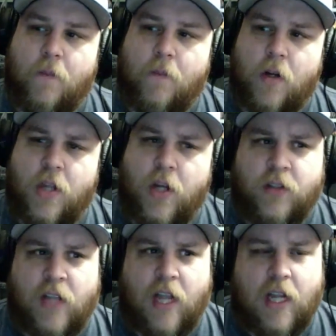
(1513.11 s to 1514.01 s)

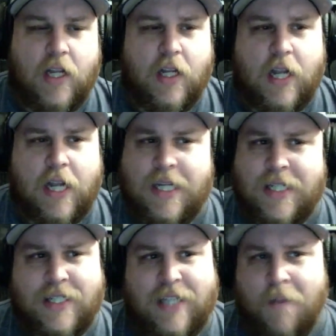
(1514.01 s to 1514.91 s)
There's a
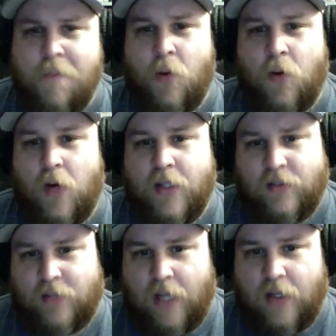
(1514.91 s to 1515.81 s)
hidden temple on
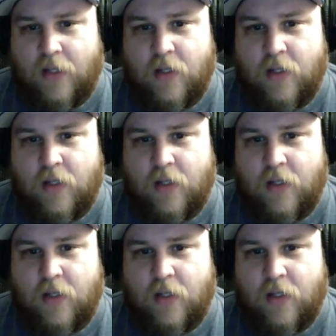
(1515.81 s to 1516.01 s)
this island